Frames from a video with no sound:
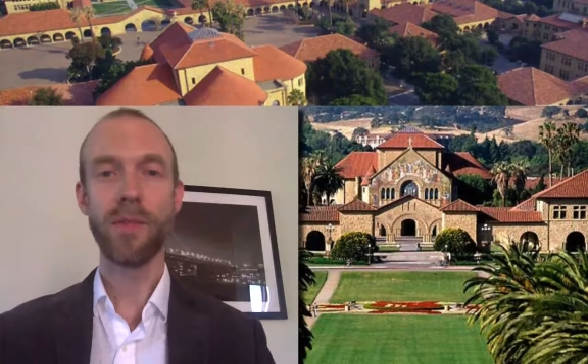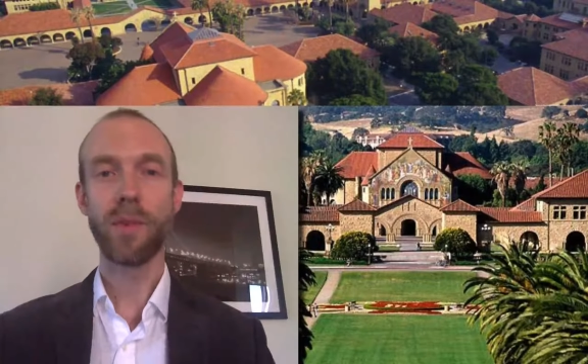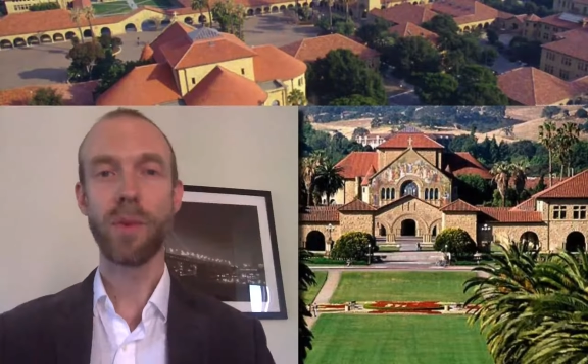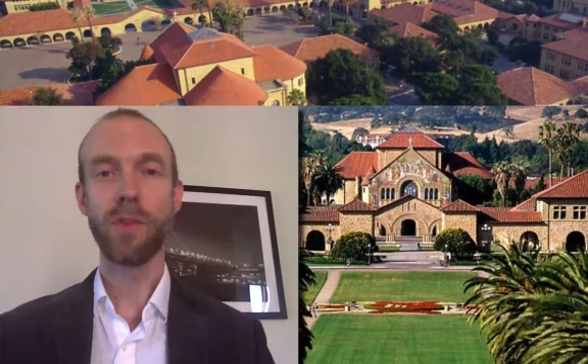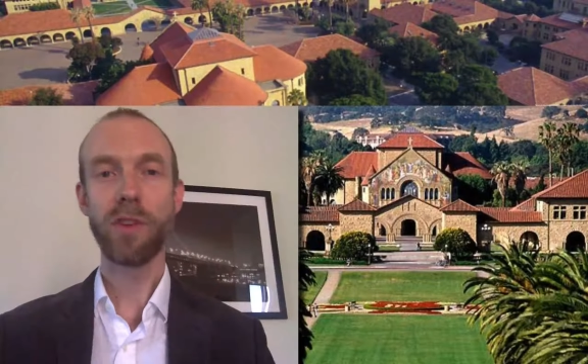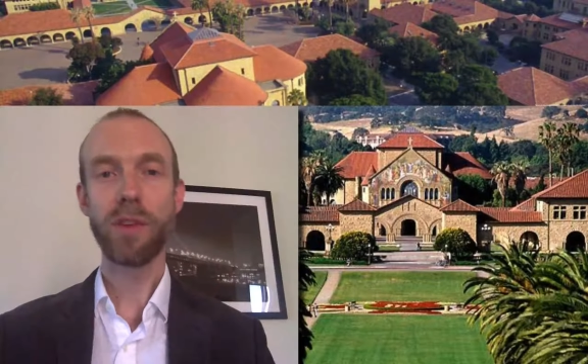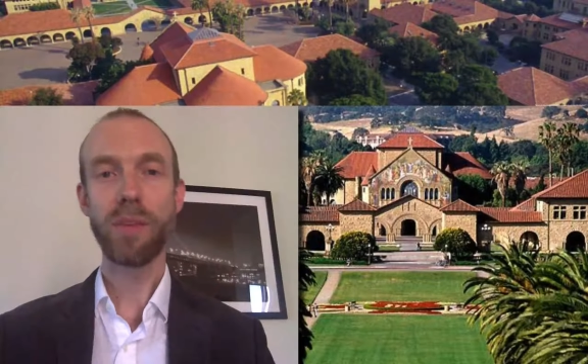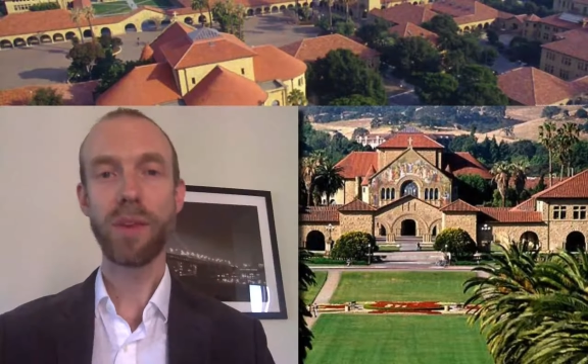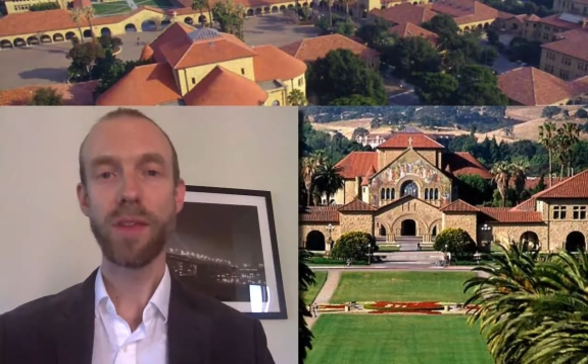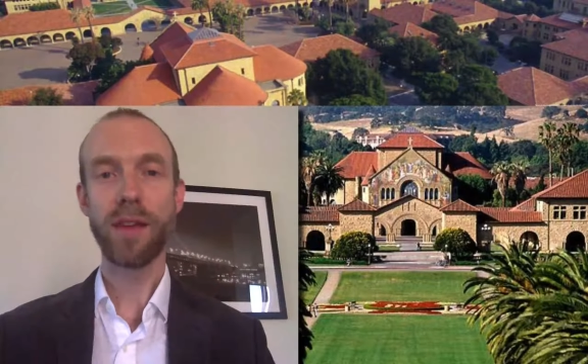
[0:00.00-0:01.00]
We really
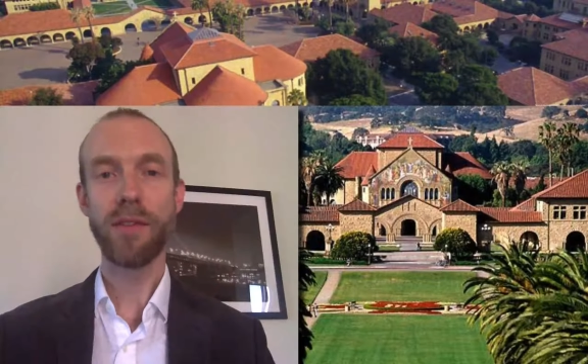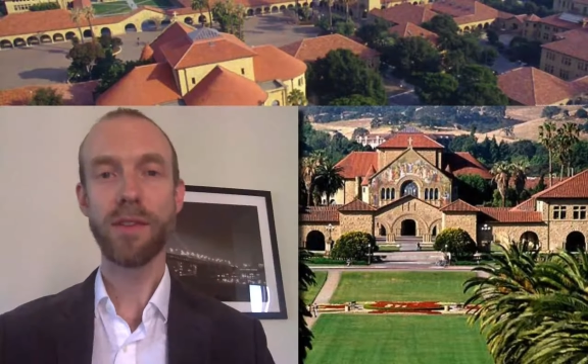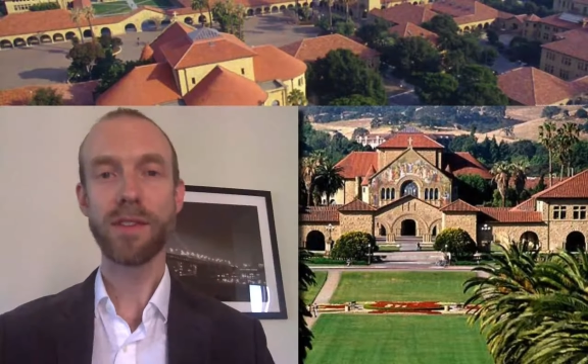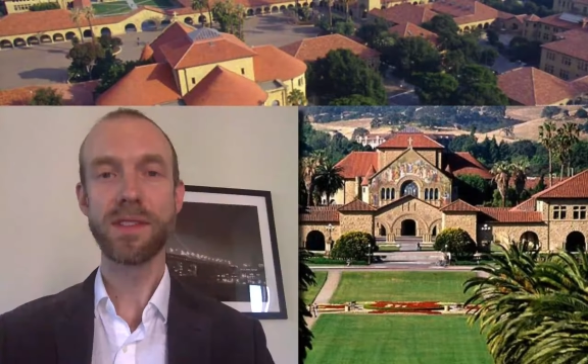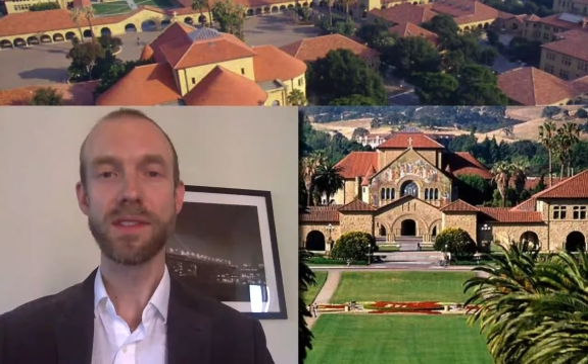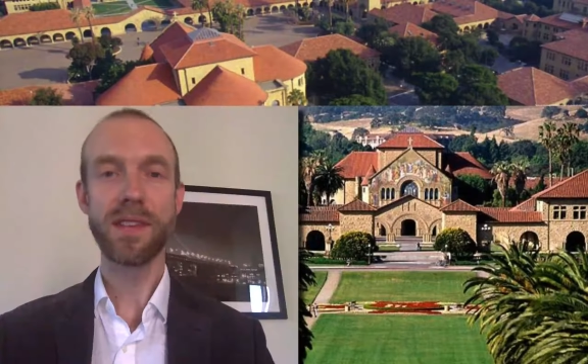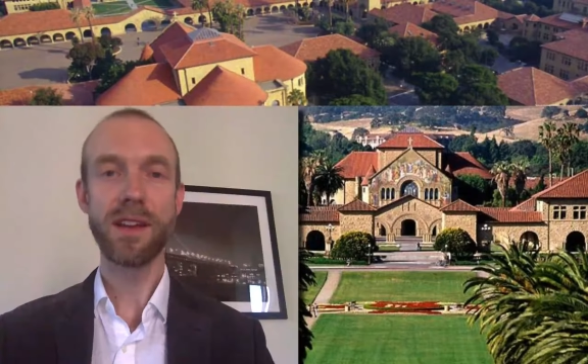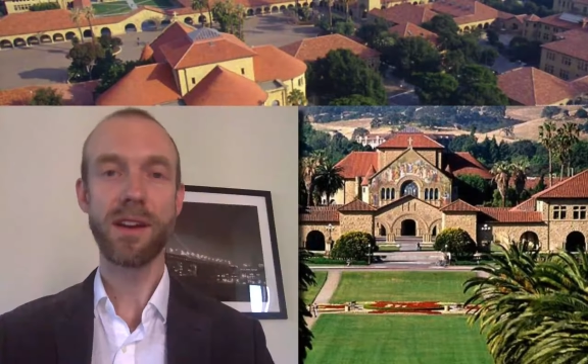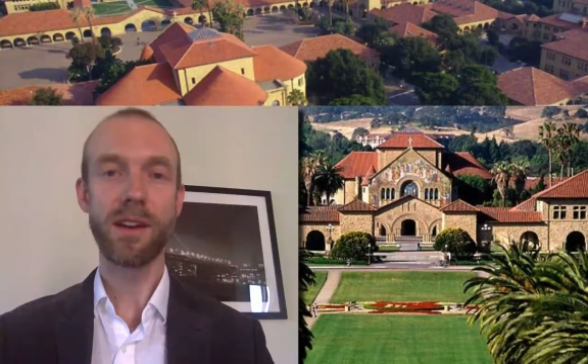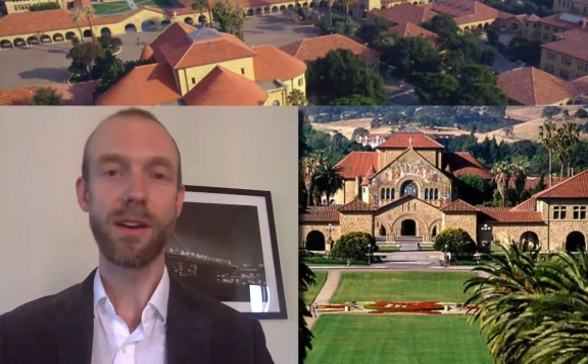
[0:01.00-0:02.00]
put the emphasis
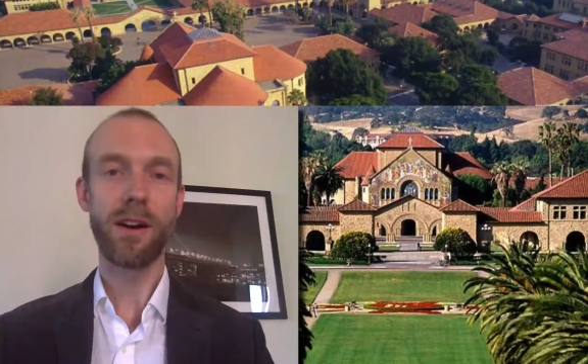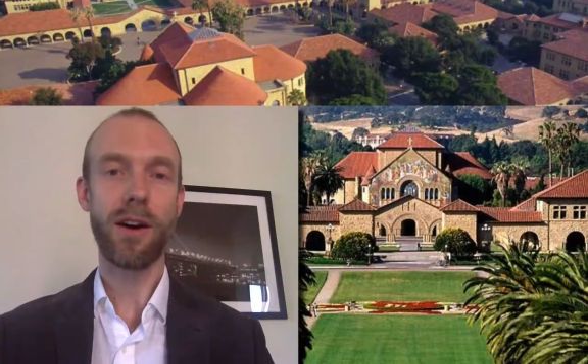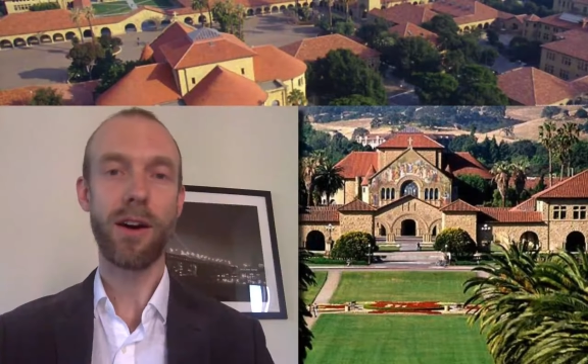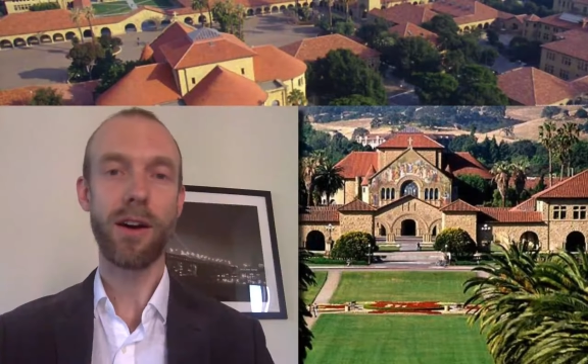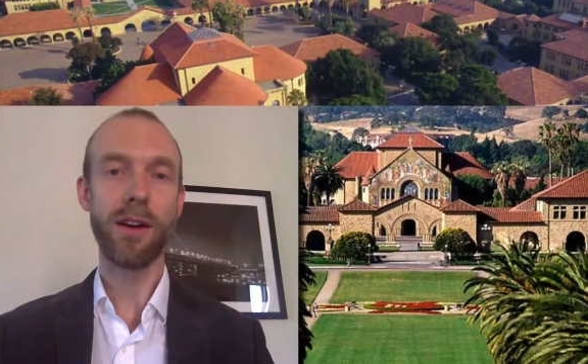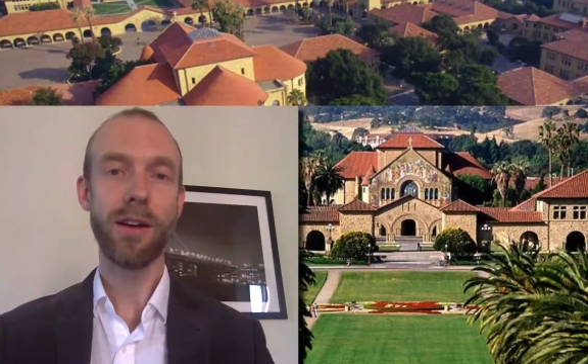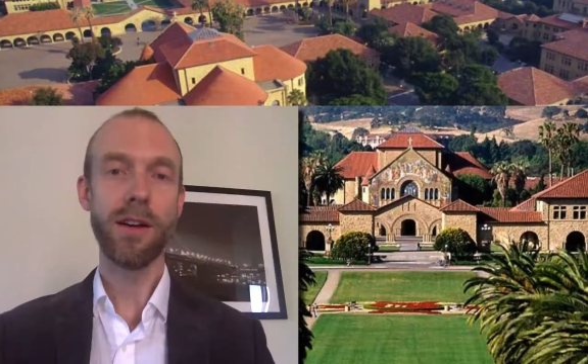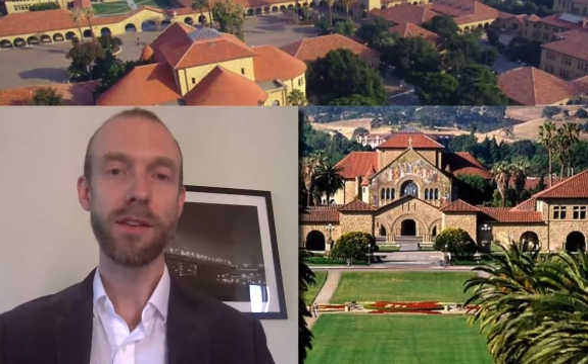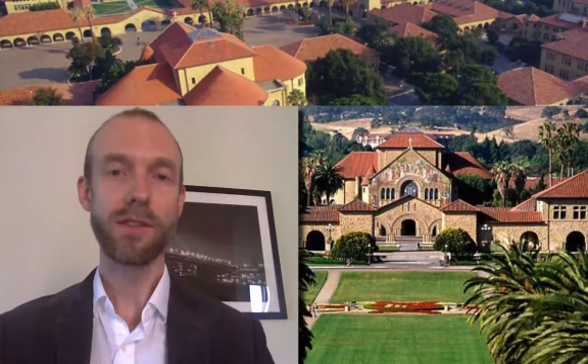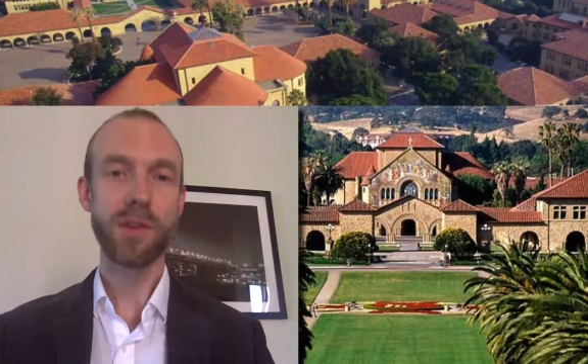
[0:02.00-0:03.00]
here on
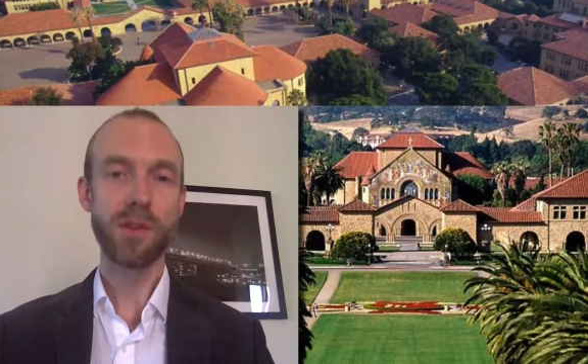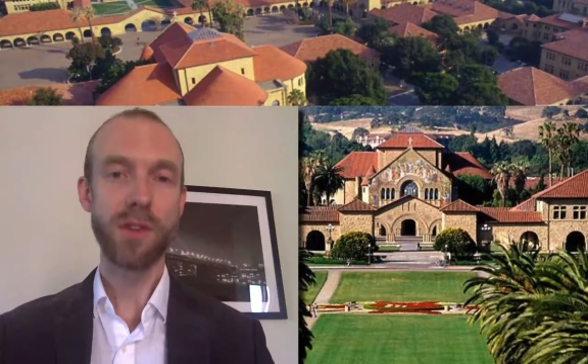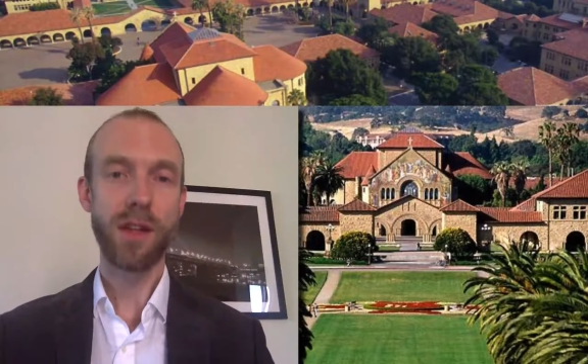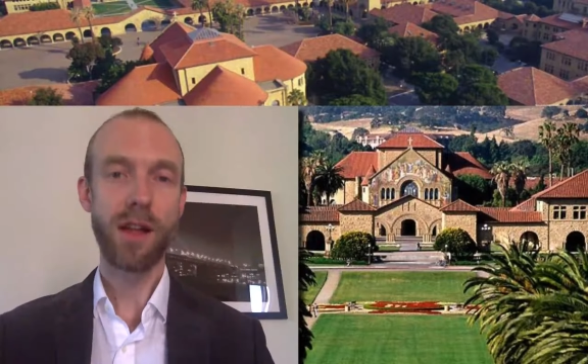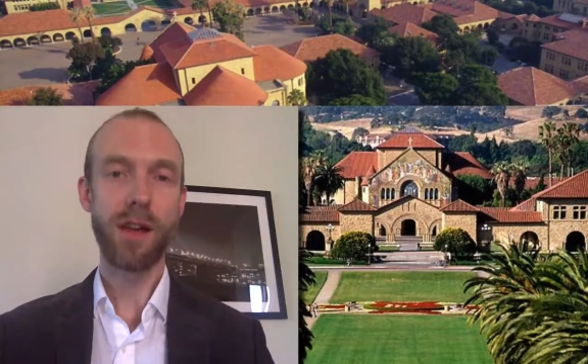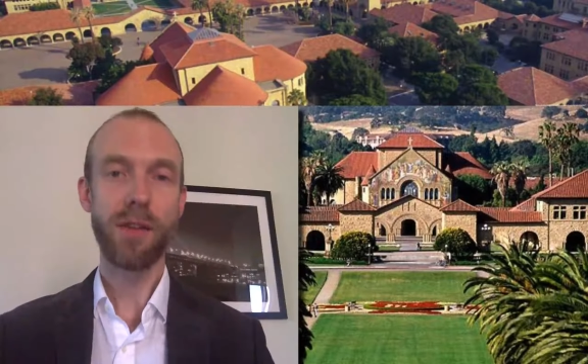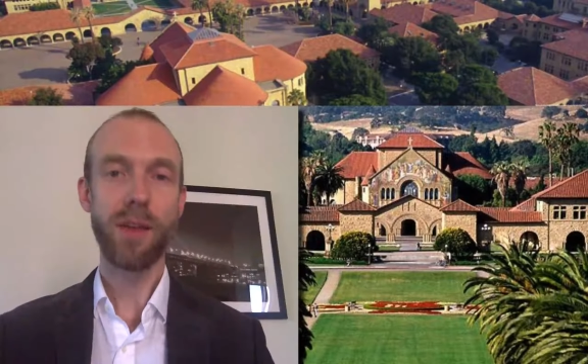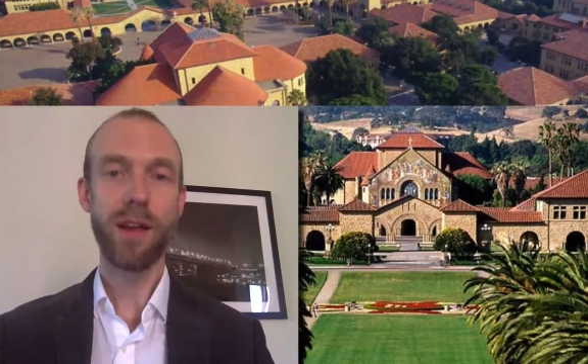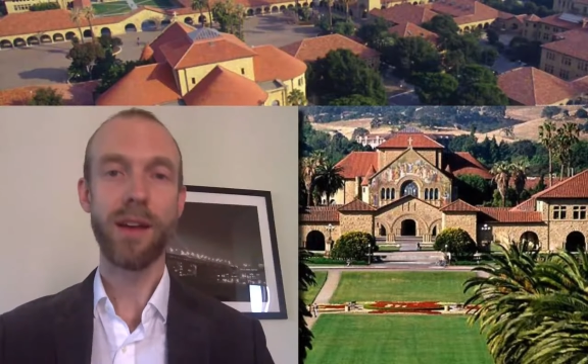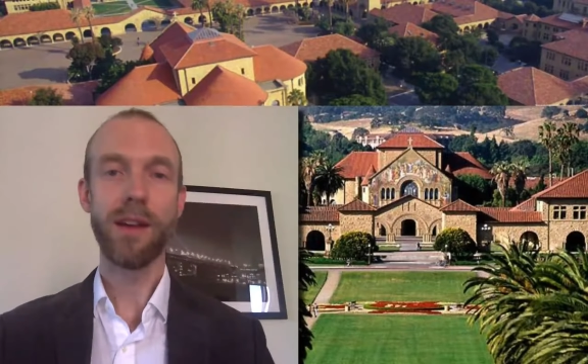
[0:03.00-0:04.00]
the social
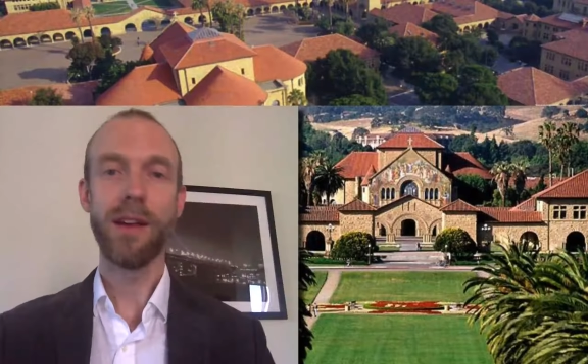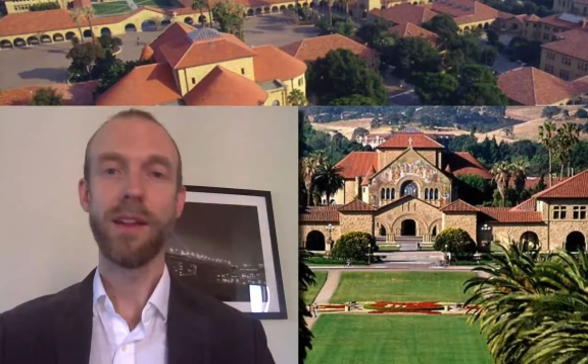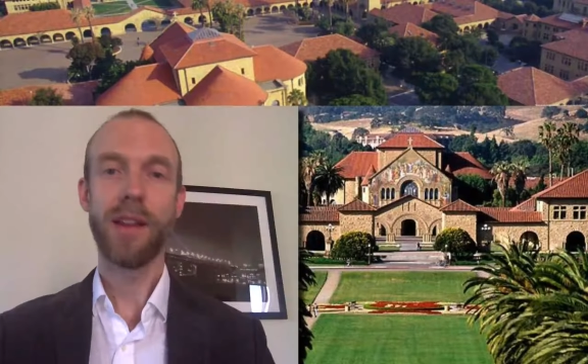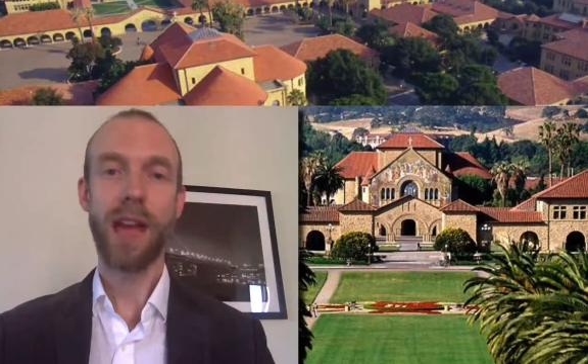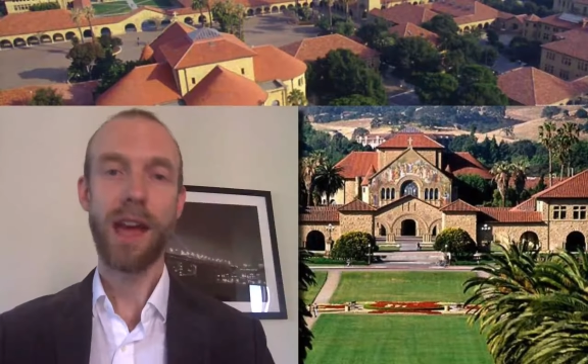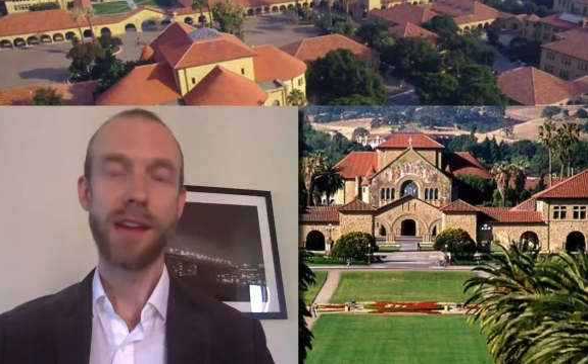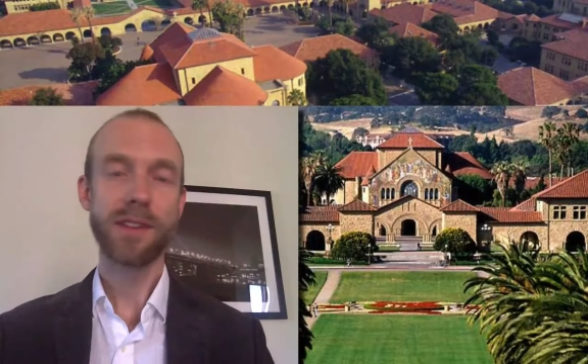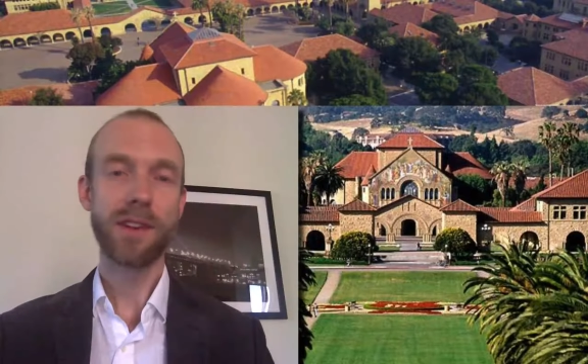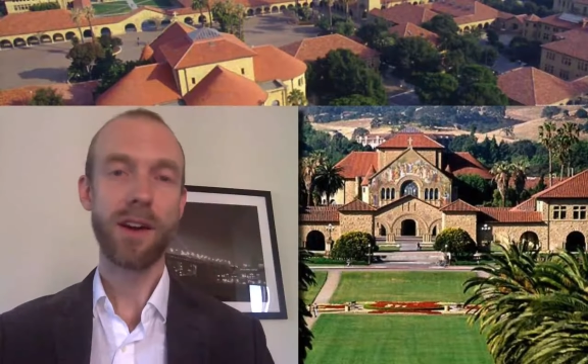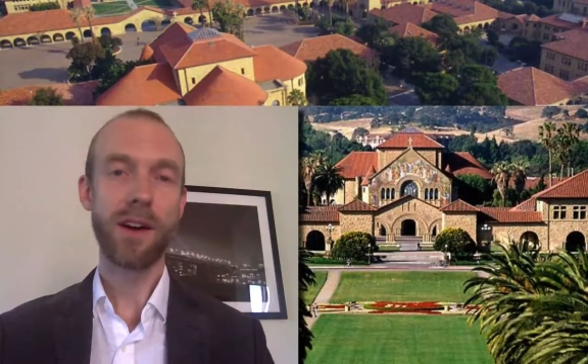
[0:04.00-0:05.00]
element, the
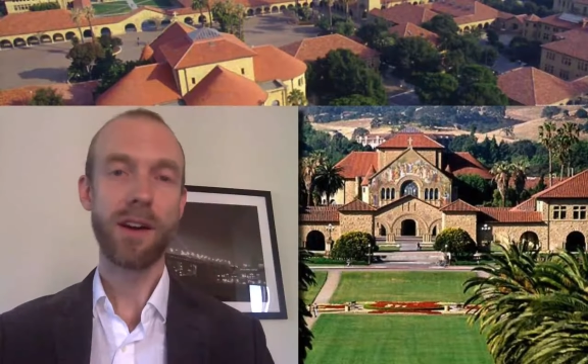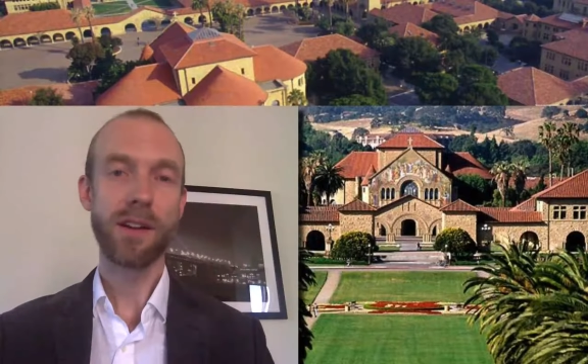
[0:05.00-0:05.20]
hands-on